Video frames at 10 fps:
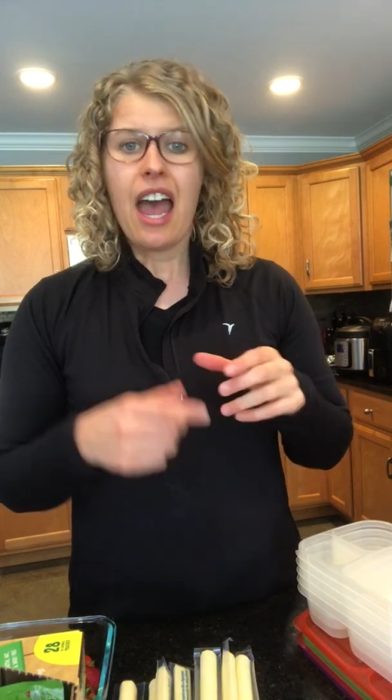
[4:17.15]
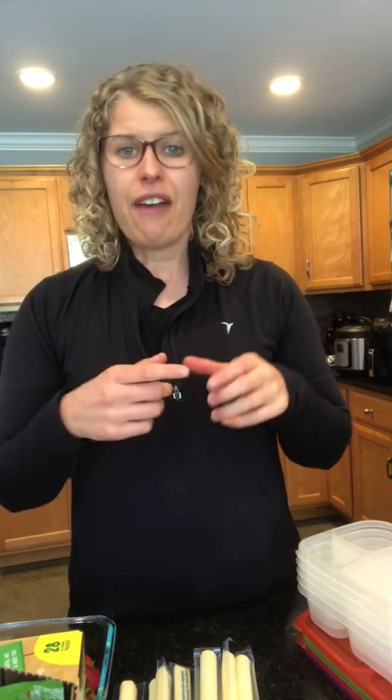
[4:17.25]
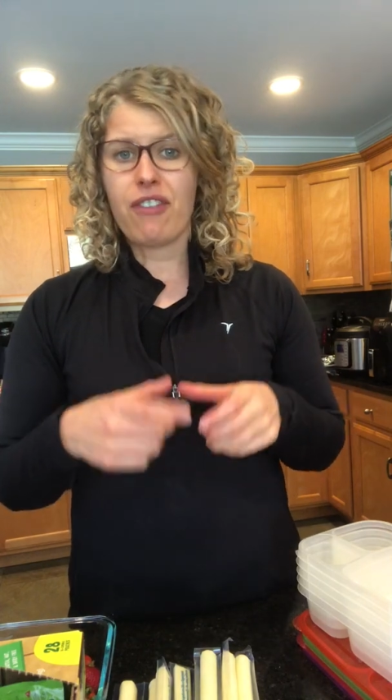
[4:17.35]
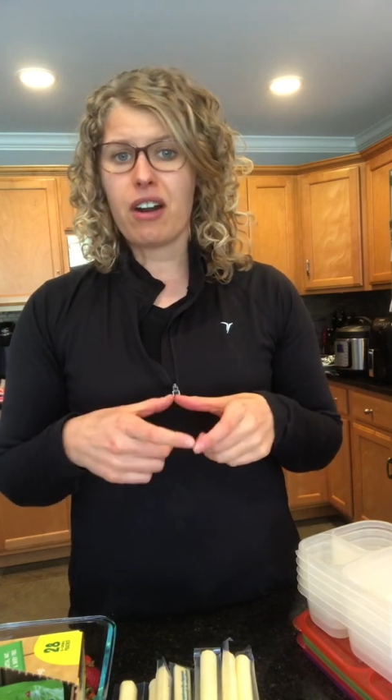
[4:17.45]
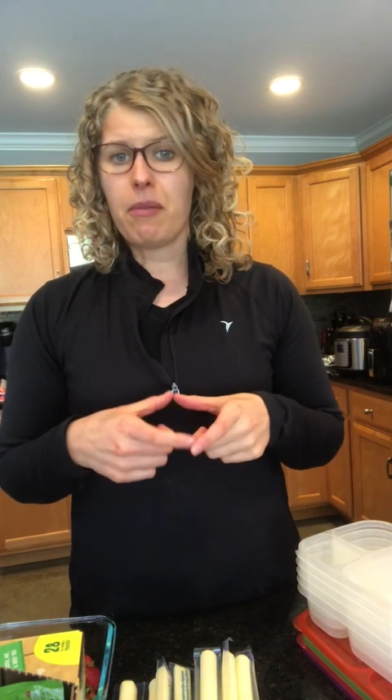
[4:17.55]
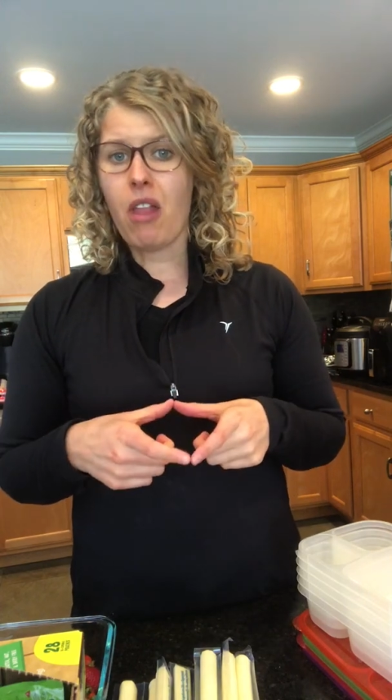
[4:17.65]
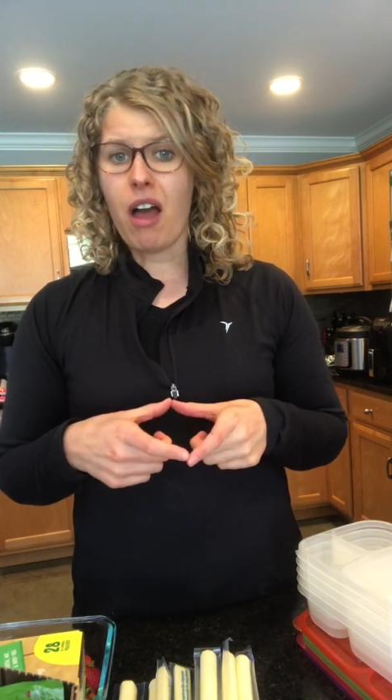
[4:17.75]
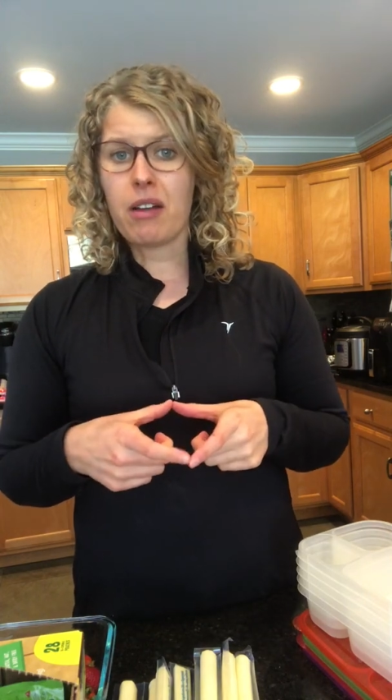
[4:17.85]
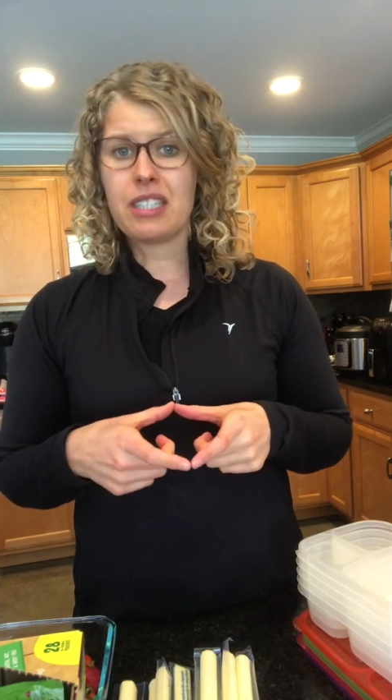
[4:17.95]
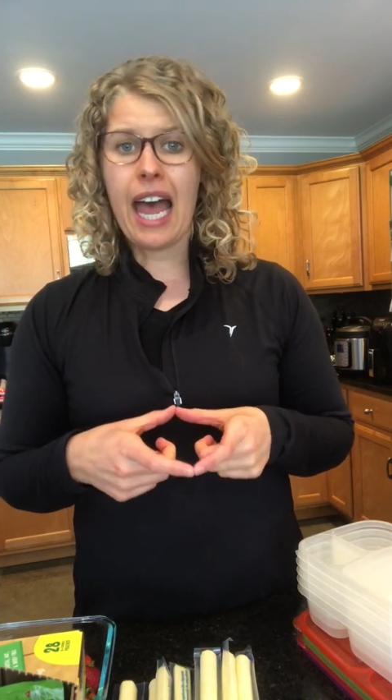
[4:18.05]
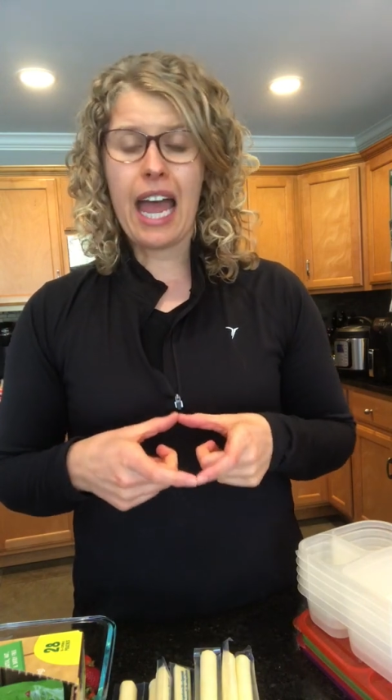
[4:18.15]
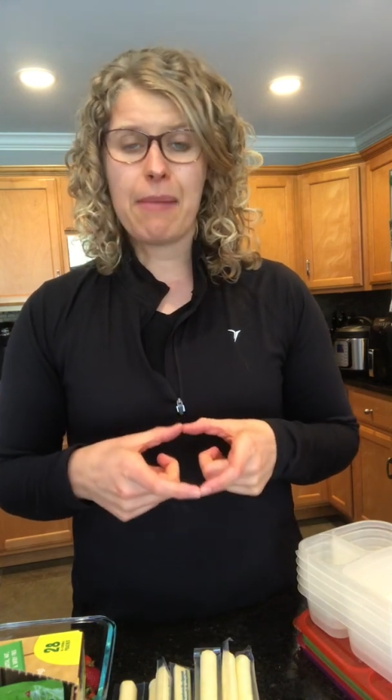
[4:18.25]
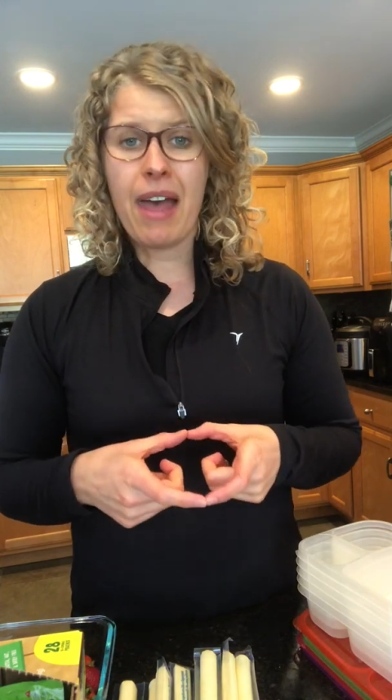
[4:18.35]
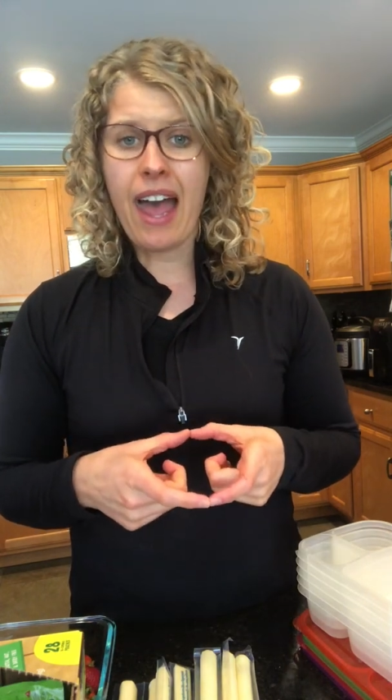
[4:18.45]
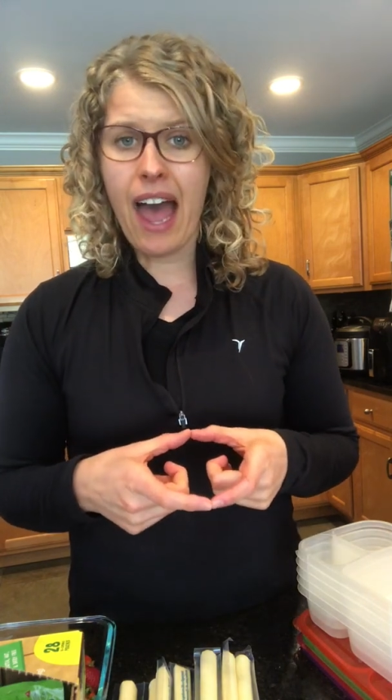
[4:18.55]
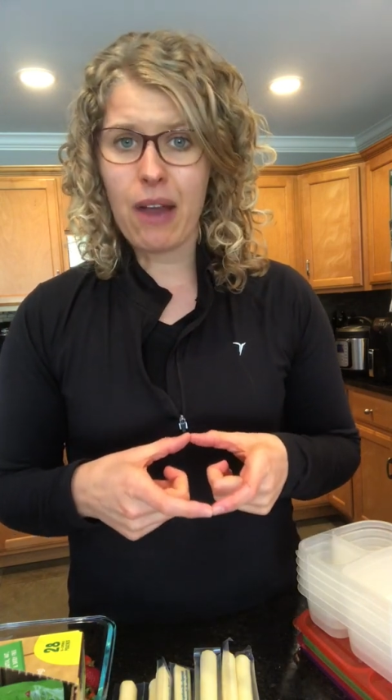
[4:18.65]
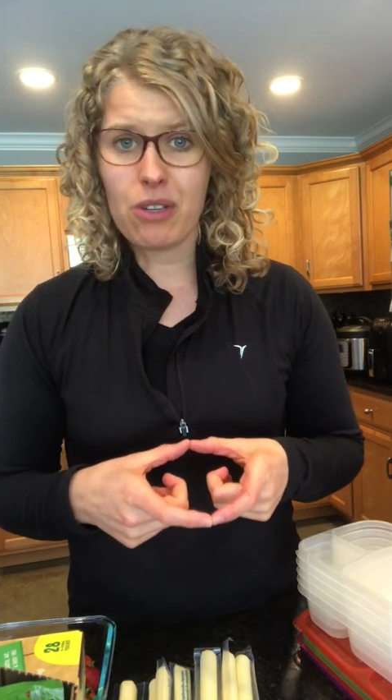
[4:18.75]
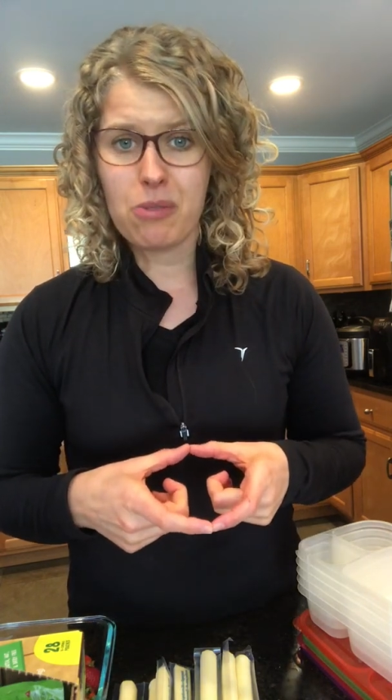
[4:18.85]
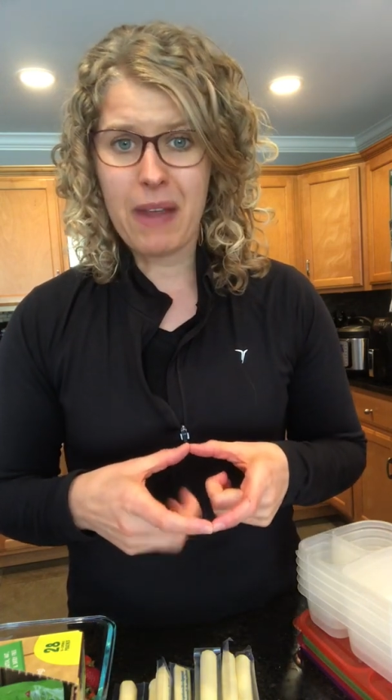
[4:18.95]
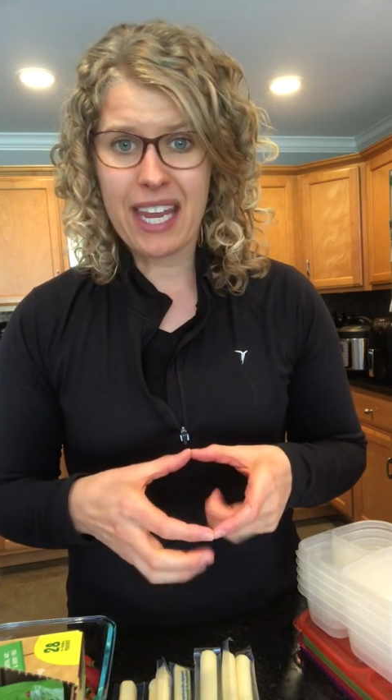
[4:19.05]
For a long time, I
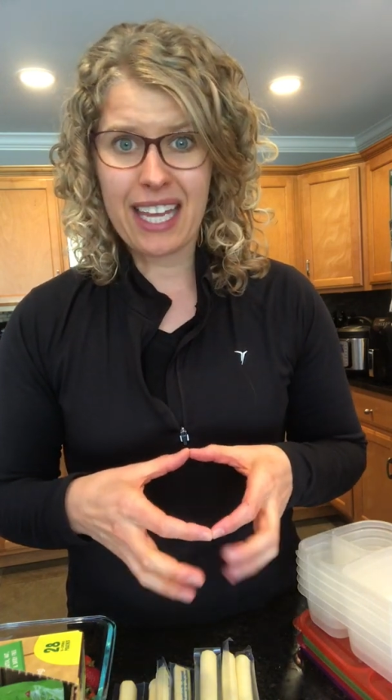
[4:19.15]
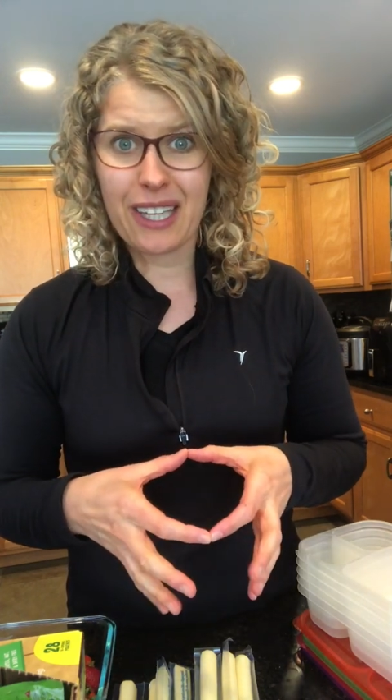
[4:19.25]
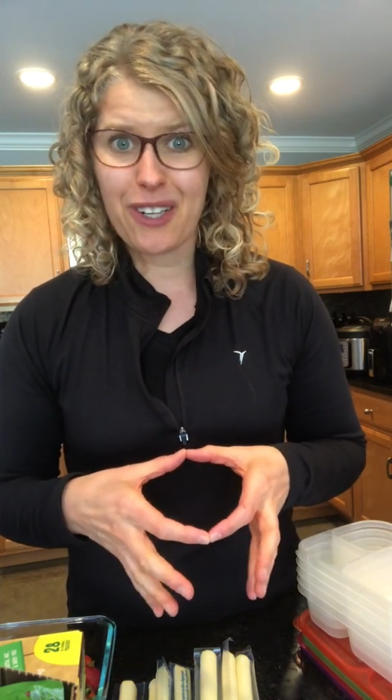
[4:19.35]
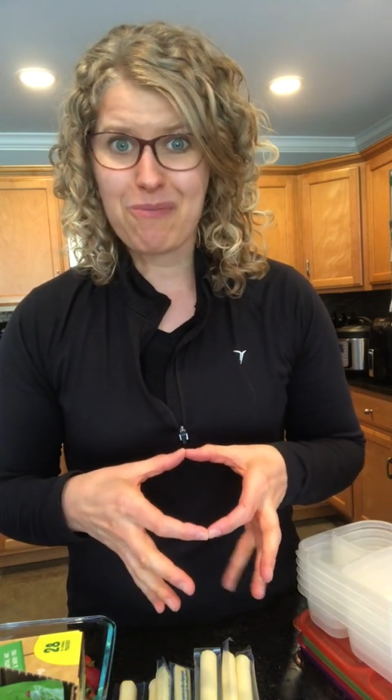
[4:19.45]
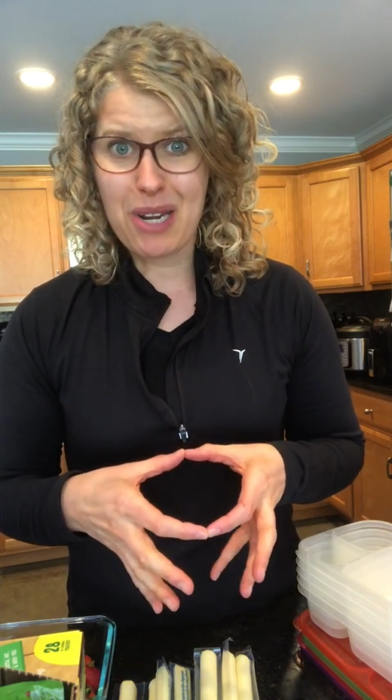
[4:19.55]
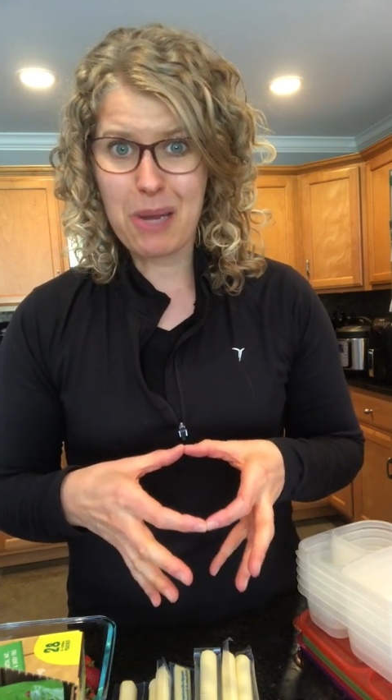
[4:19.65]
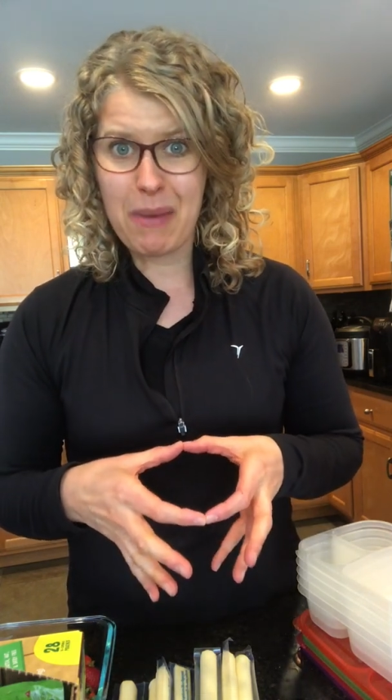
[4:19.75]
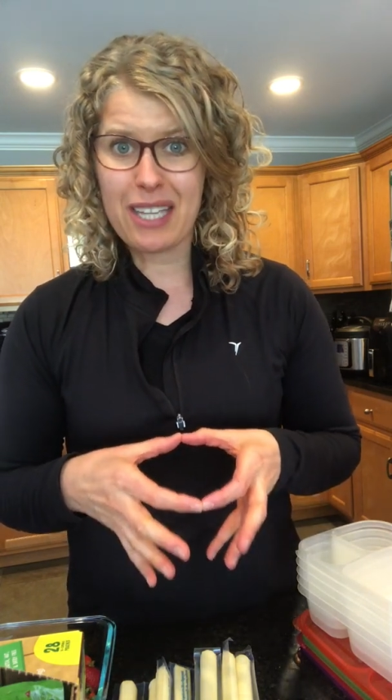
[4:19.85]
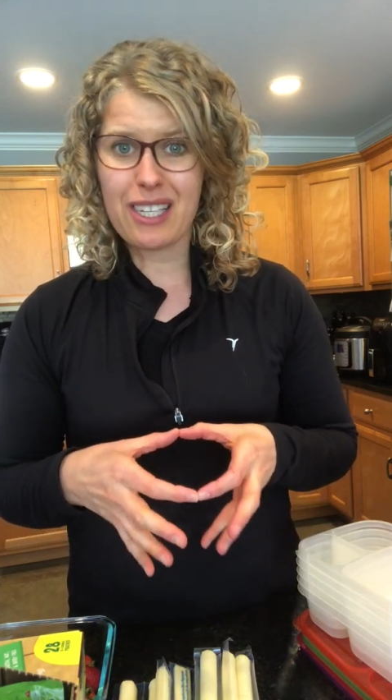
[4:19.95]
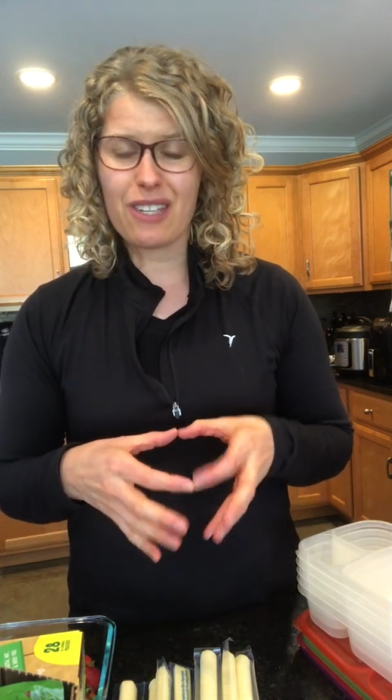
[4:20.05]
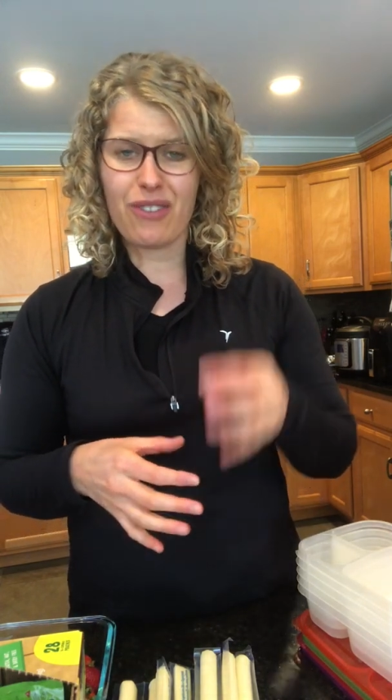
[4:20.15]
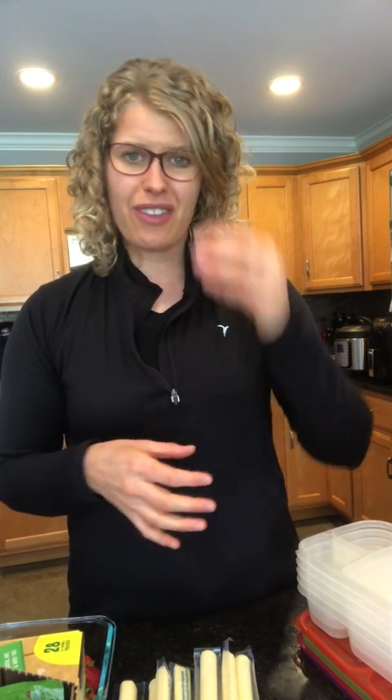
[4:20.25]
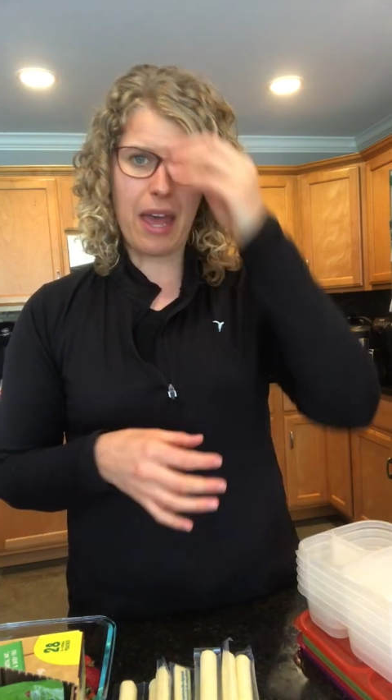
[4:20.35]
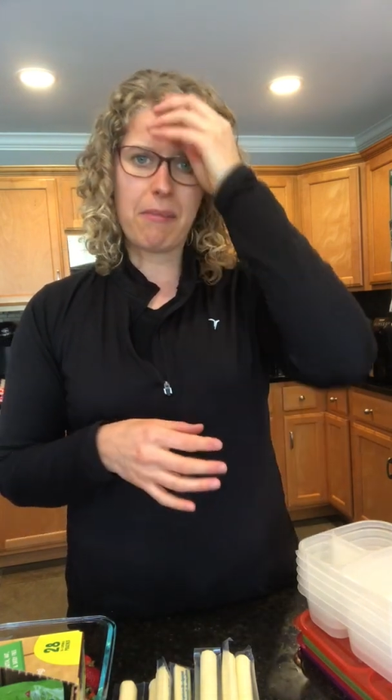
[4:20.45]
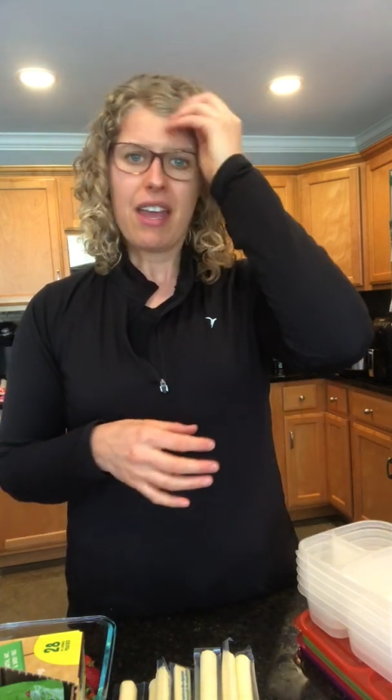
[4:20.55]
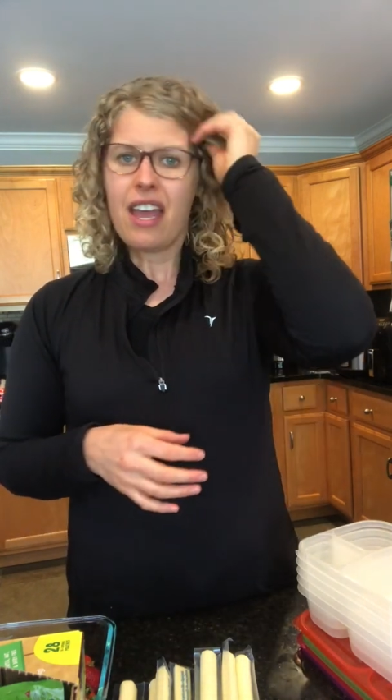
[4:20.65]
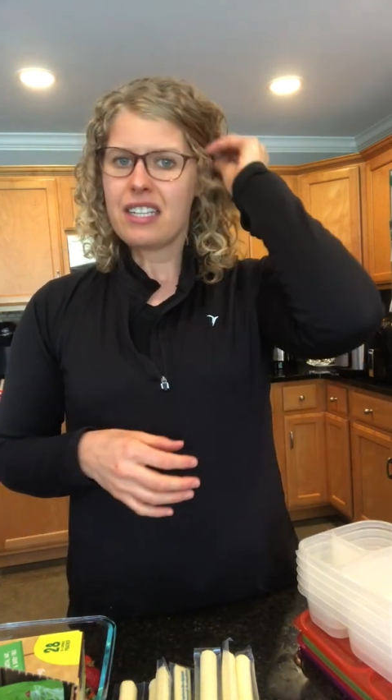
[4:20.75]
was making little mini pizzas for them,